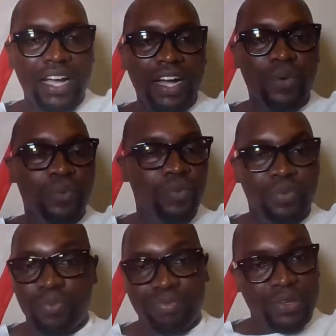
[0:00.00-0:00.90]
uh,
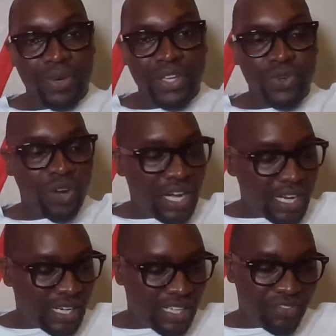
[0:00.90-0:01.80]
where you
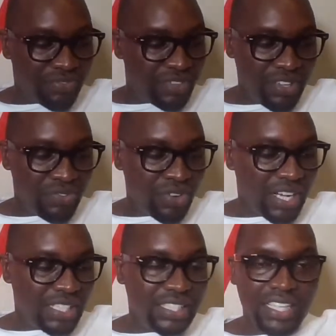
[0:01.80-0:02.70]
are. If
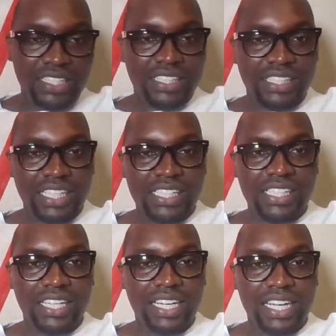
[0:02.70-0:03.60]
you can
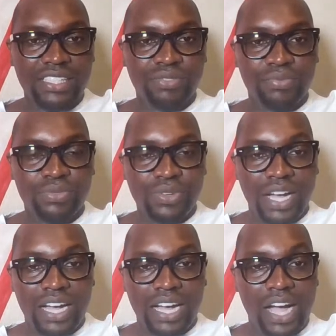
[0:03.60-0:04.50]
just write
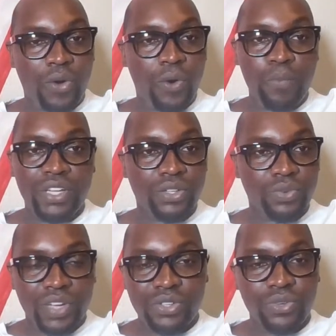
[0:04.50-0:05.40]
a
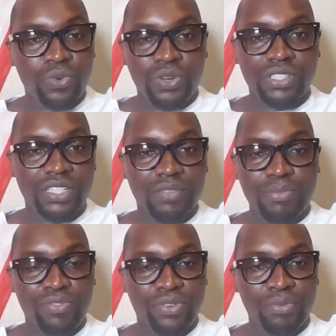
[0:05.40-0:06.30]
comment where you're
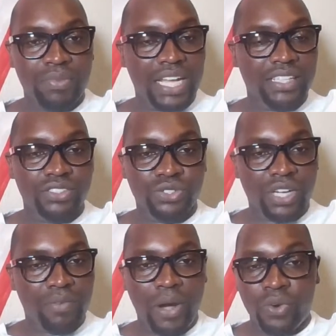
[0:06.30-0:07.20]
watching me from, like
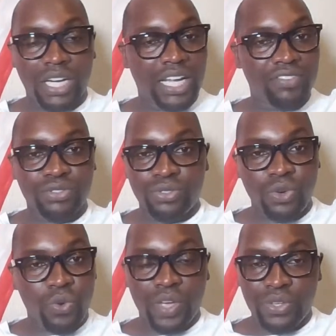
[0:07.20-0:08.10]
Jokam, I would love to
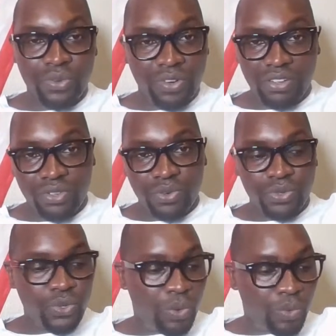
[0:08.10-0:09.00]
know where you
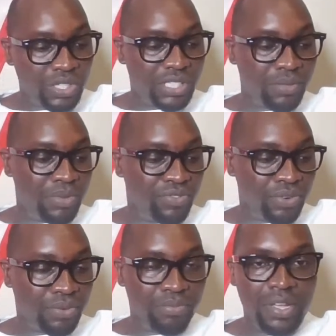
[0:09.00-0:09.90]
are watching me
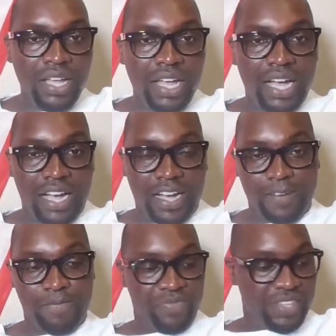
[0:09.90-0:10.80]
from.
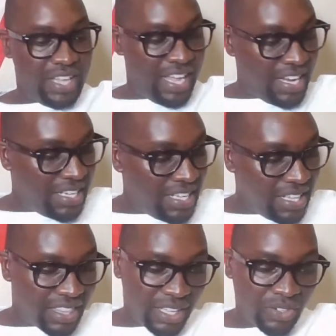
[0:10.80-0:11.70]

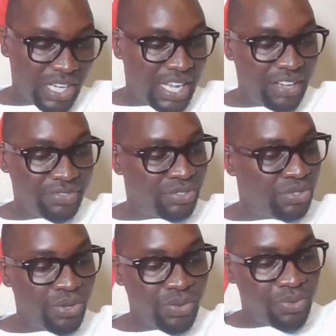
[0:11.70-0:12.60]
Edith, I would love
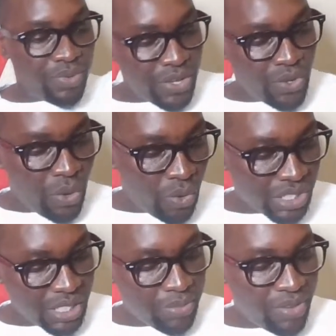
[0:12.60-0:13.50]
to know where you're
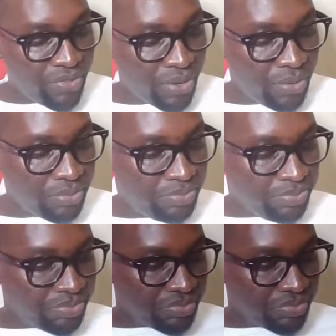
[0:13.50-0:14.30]
watching me from.